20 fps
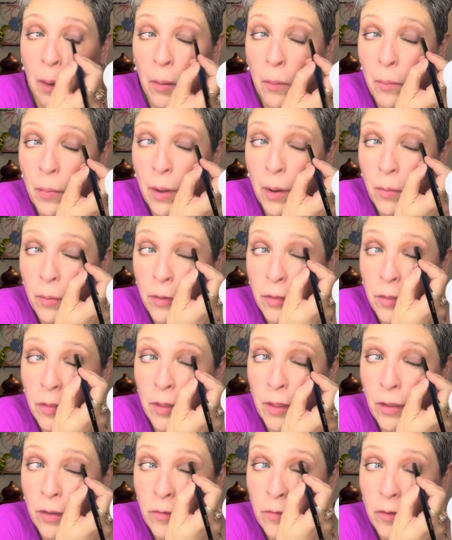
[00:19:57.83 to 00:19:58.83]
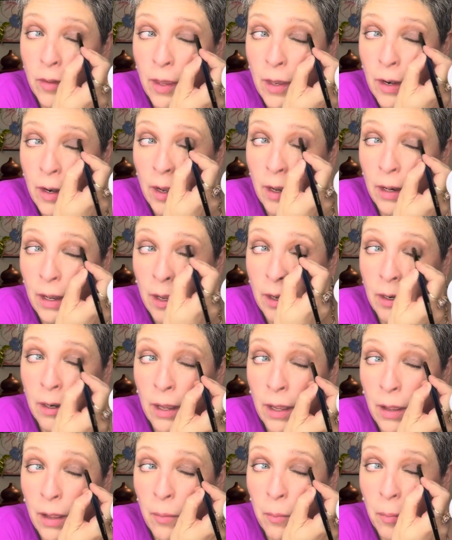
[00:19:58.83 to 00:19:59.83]
But with this, and I line
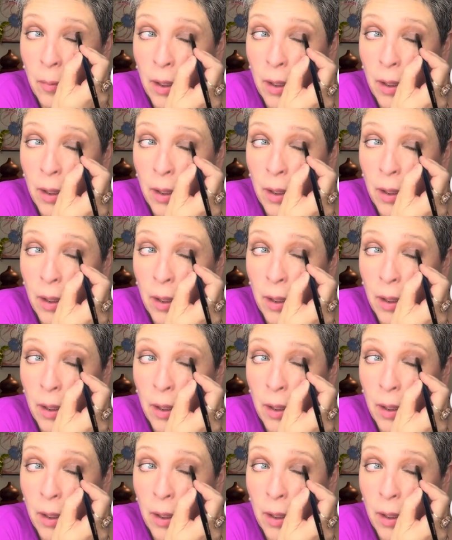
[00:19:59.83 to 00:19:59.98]
up